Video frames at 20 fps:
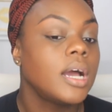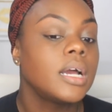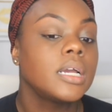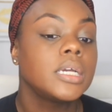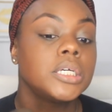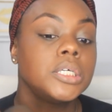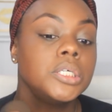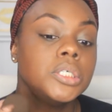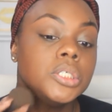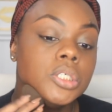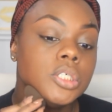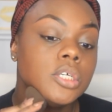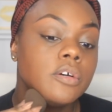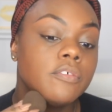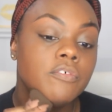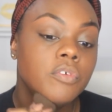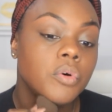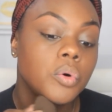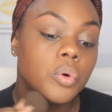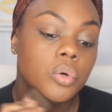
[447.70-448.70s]
I could
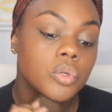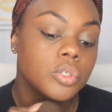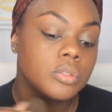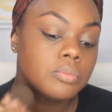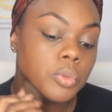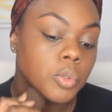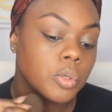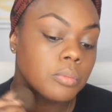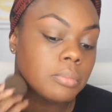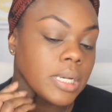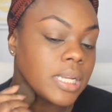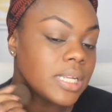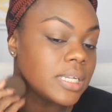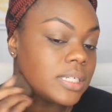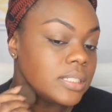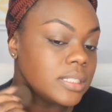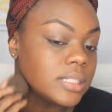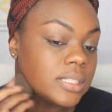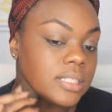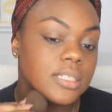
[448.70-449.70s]
afford more
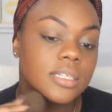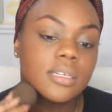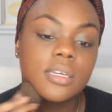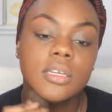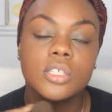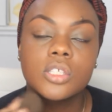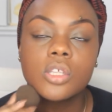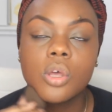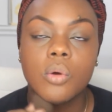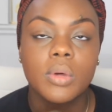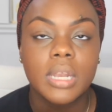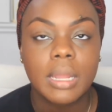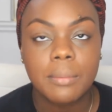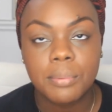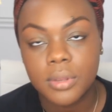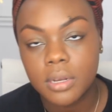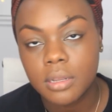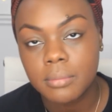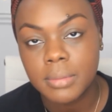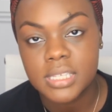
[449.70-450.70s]
blending. So when I
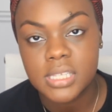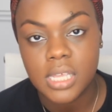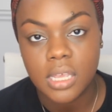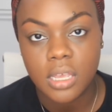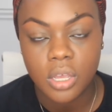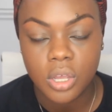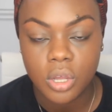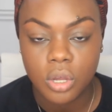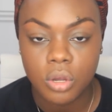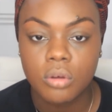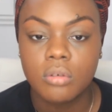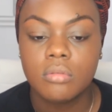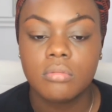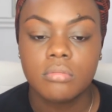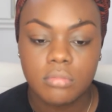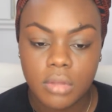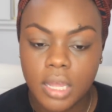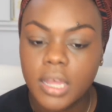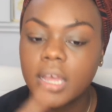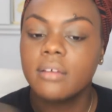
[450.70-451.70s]
put on my second coat,
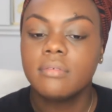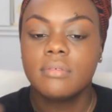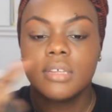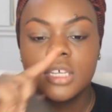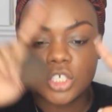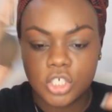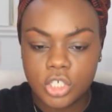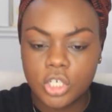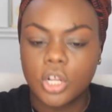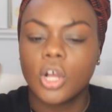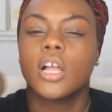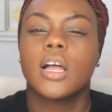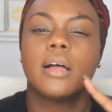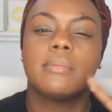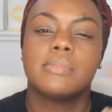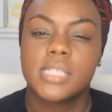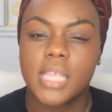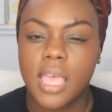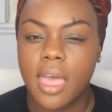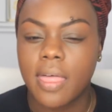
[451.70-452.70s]
it should all
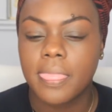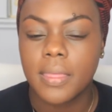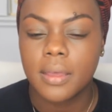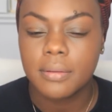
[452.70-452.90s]
come together.